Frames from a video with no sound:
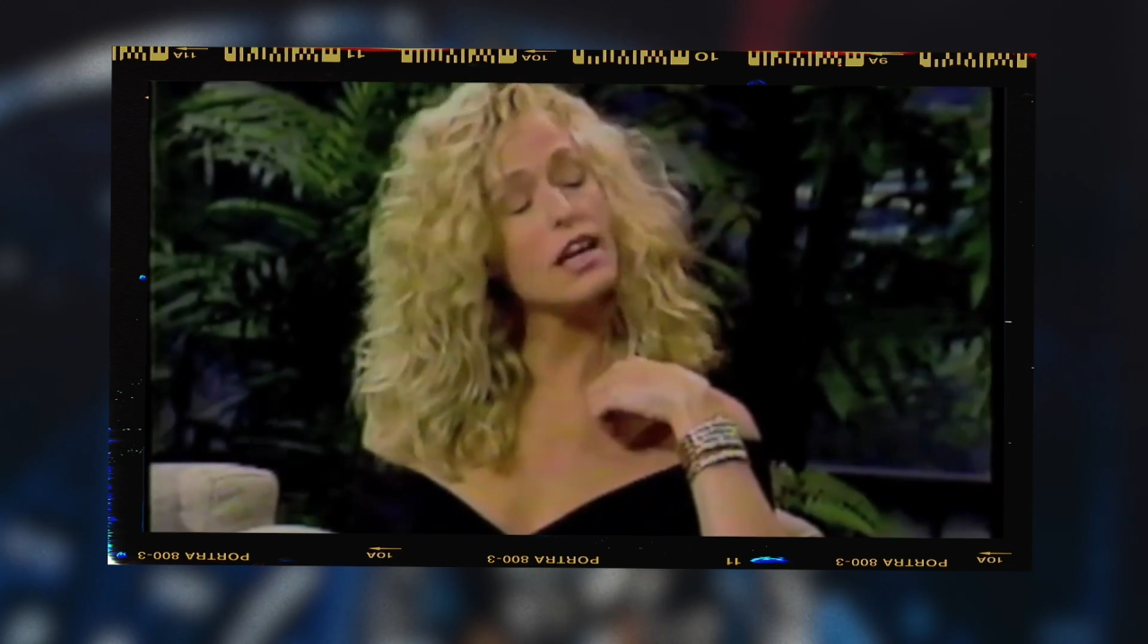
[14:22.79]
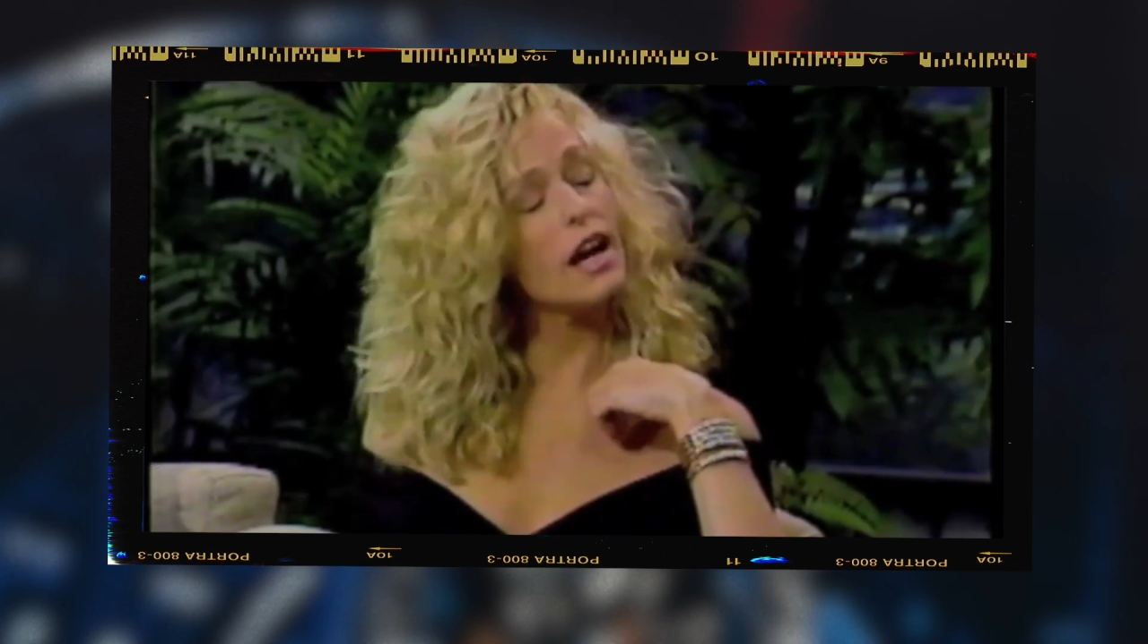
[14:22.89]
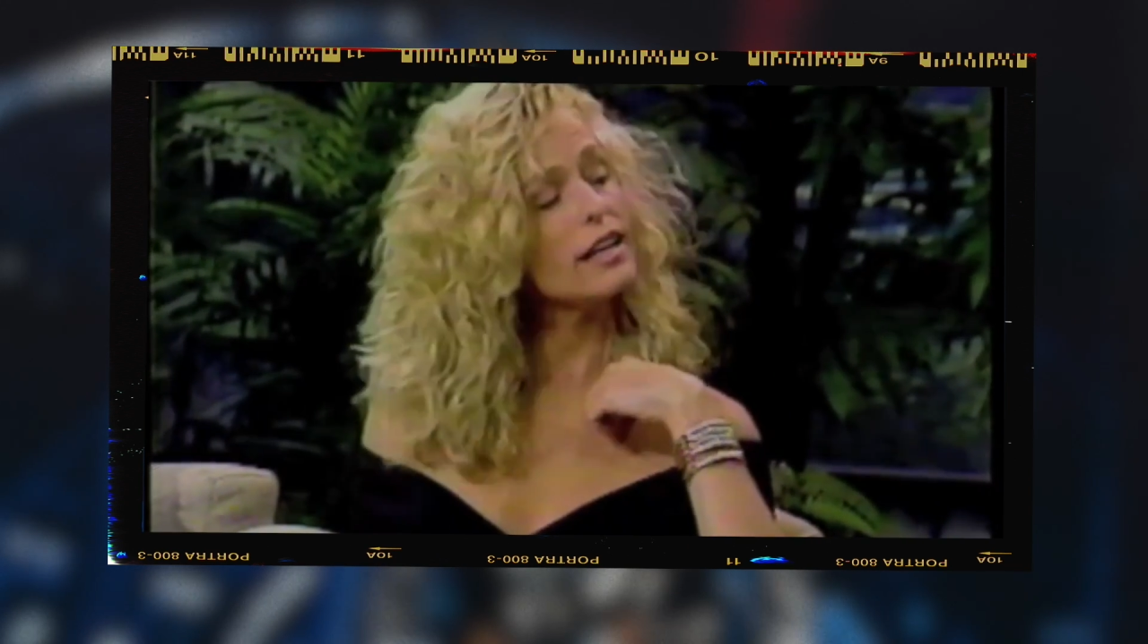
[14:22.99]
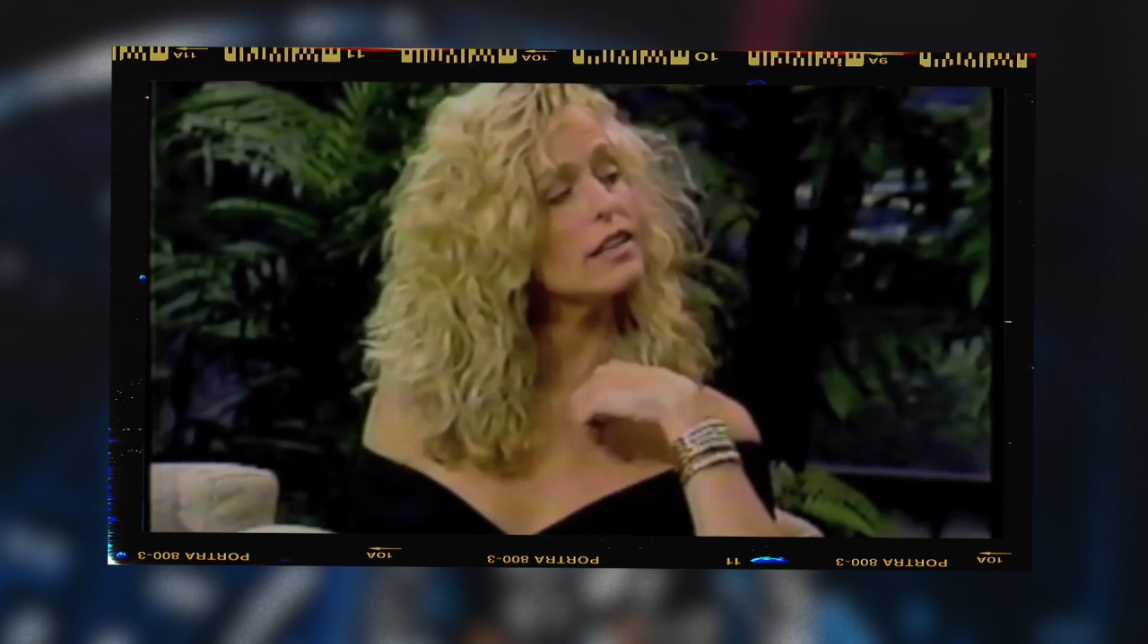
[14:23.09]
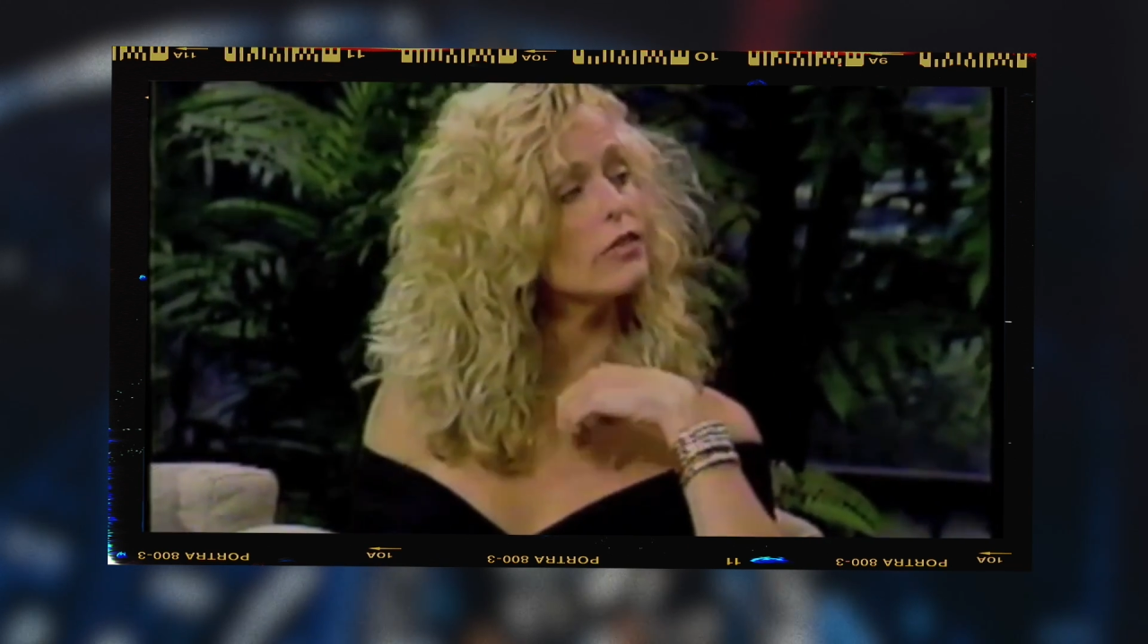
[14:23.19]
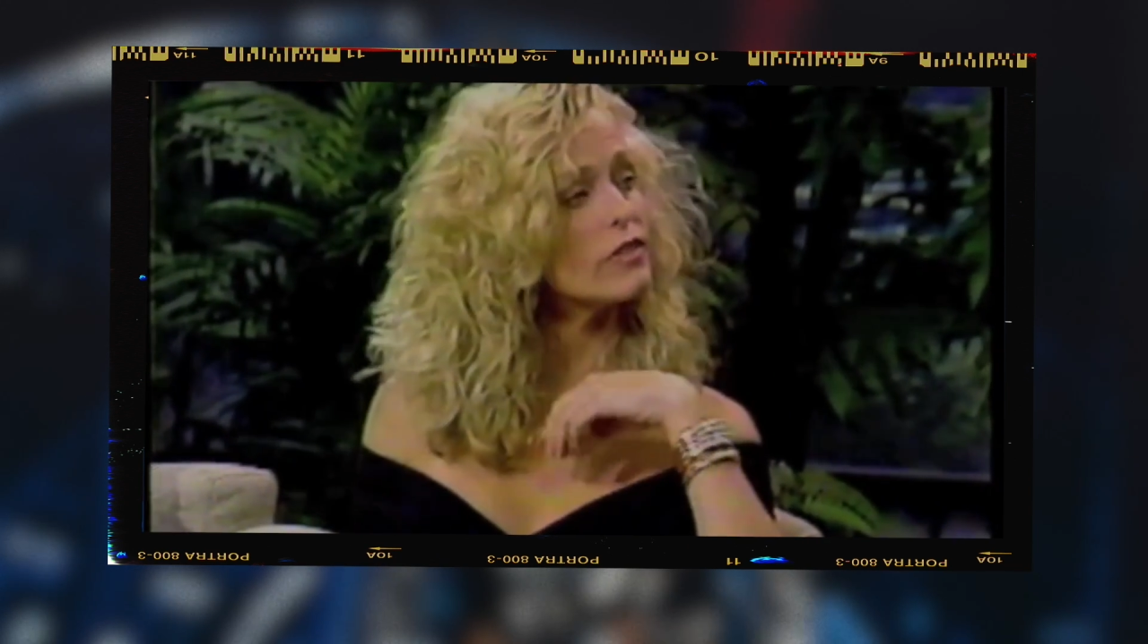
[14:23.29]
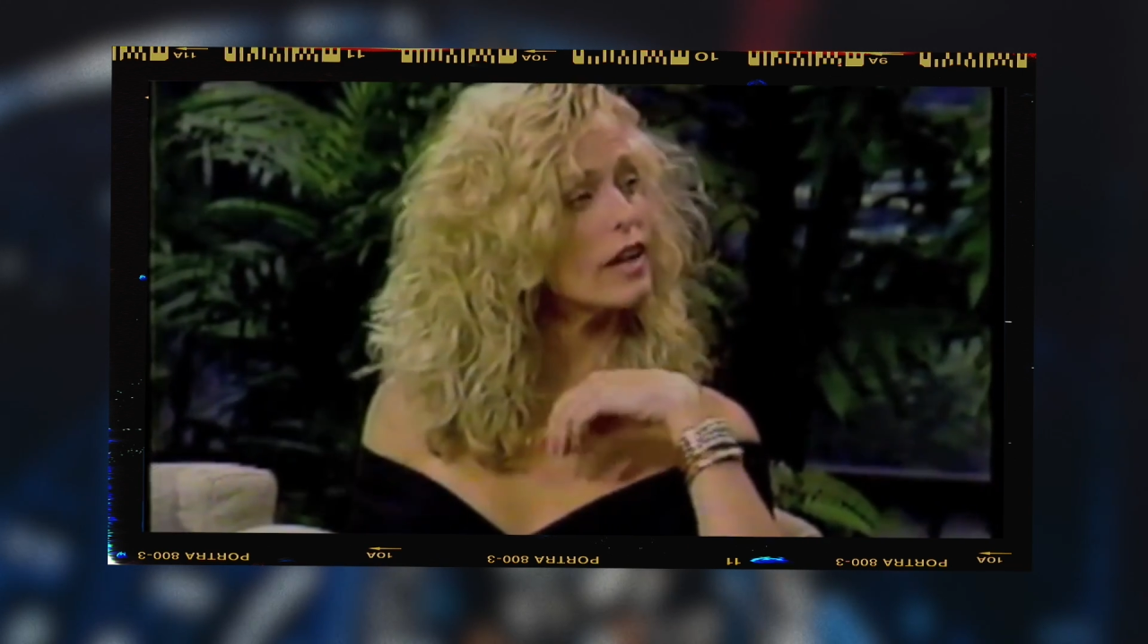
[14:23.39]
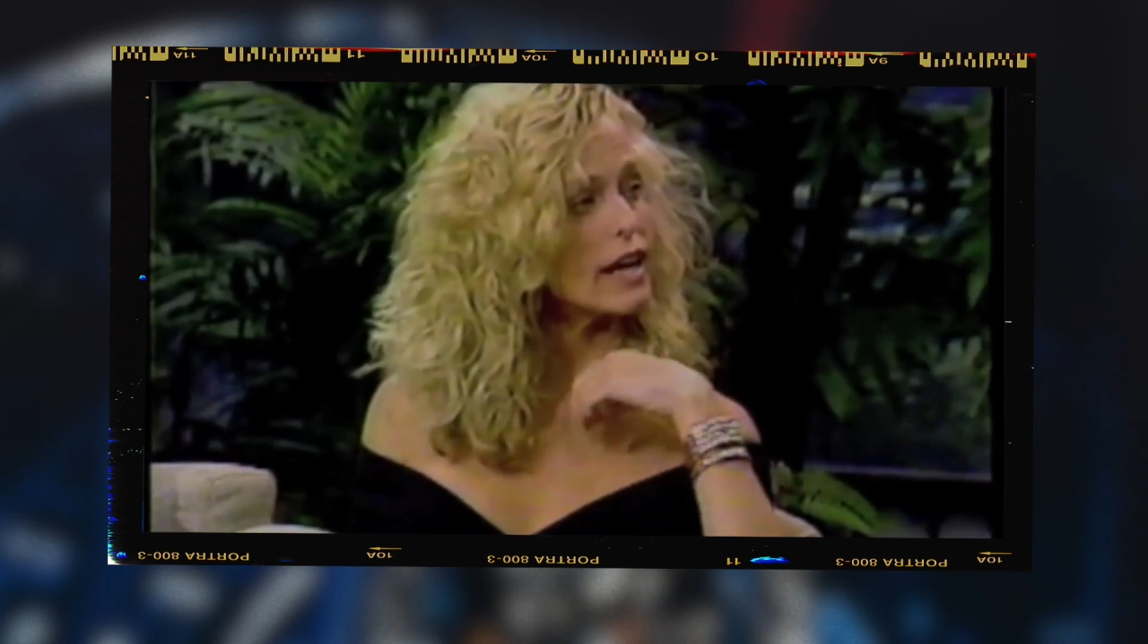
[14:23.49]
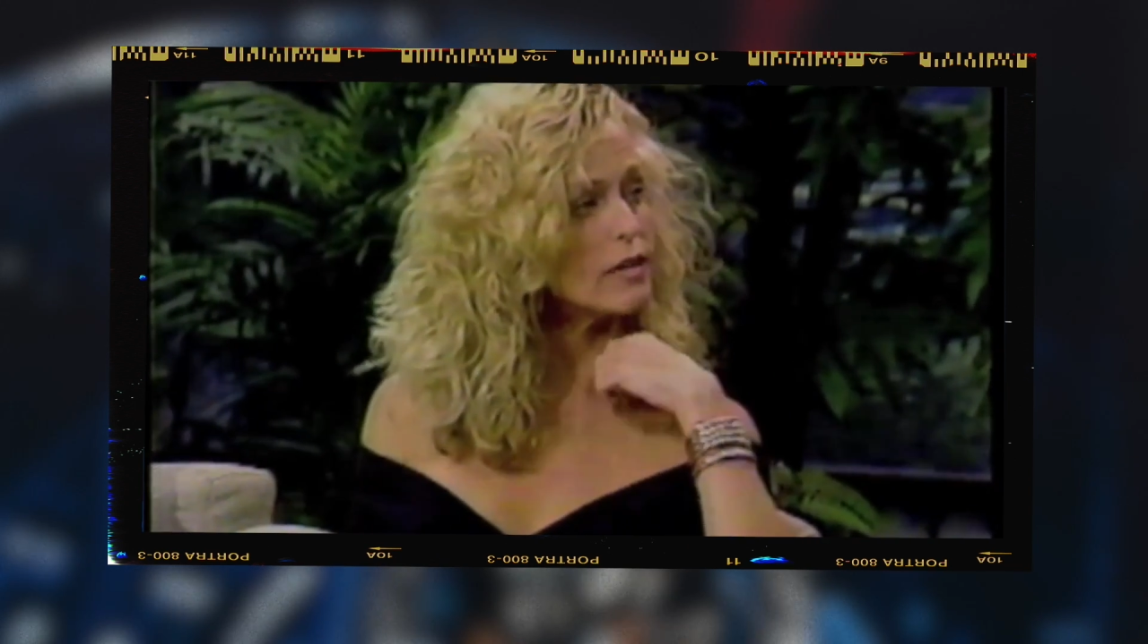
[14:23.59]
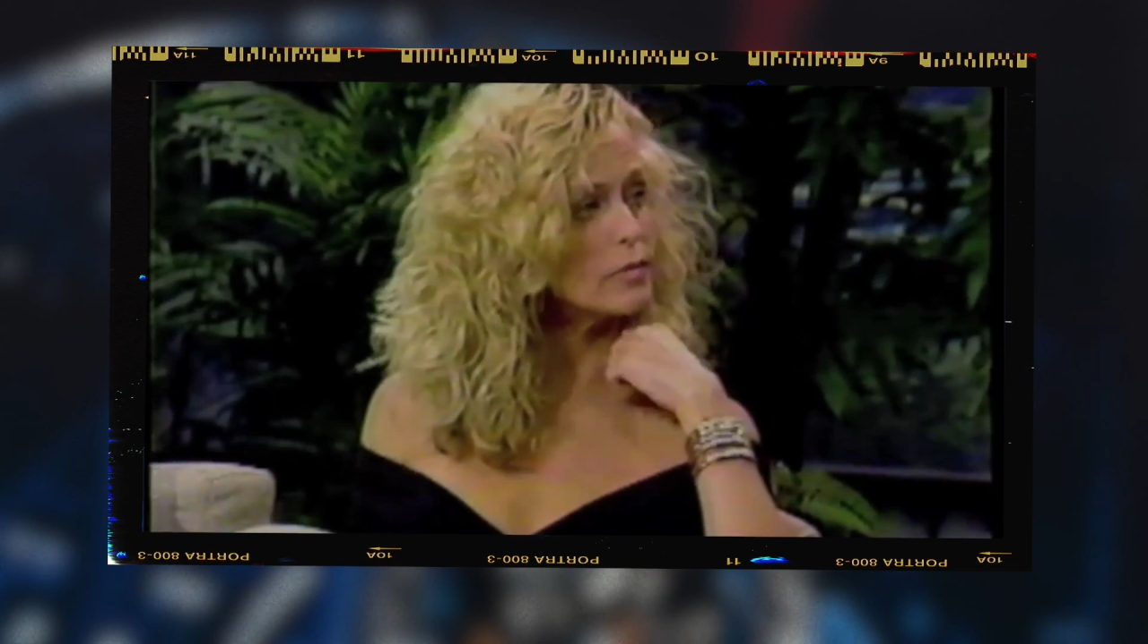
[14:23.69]
The title
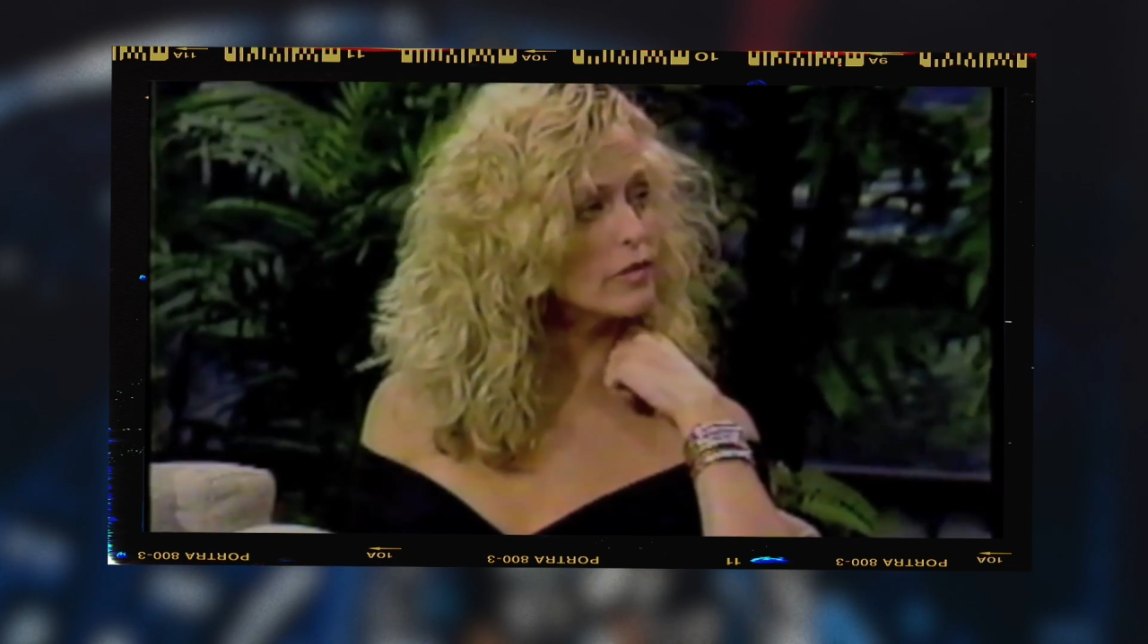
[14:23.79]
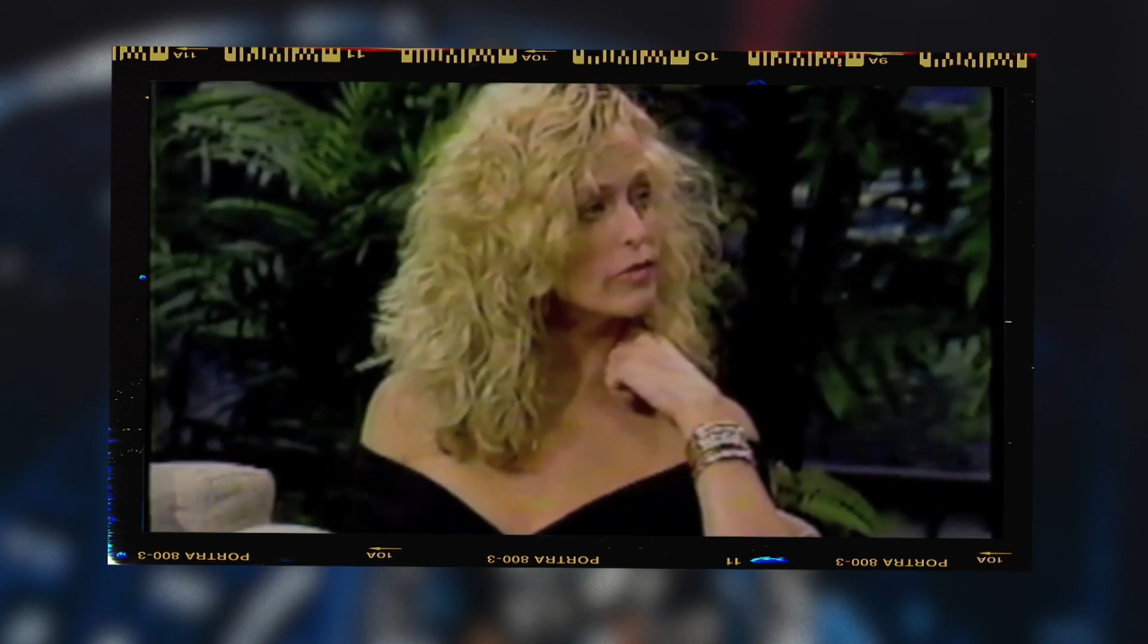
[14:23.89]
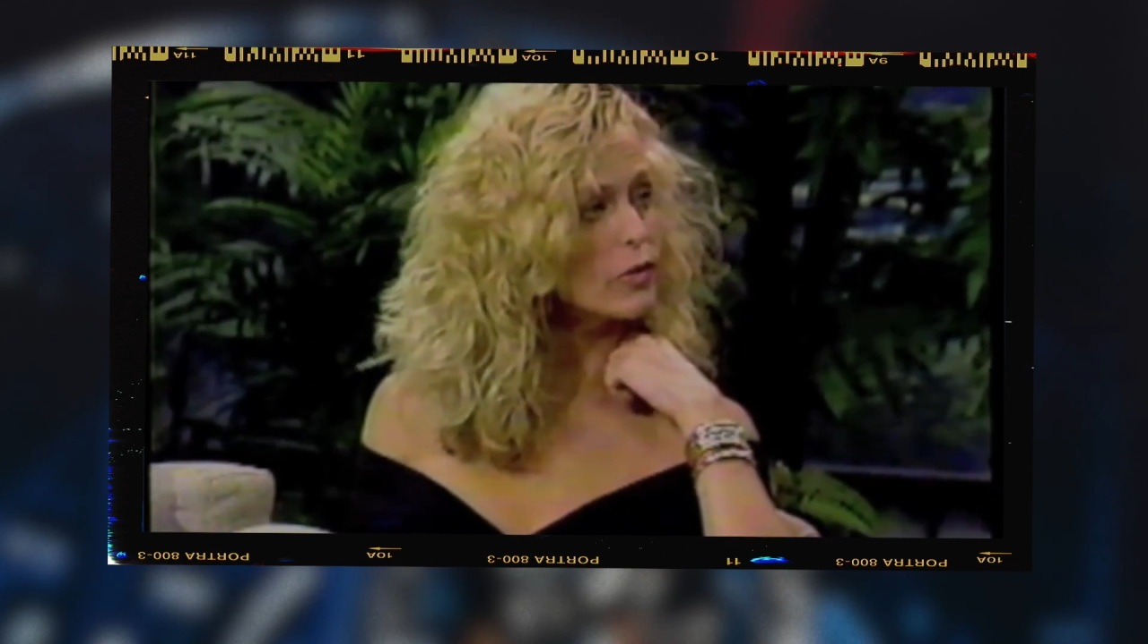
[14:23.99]
of that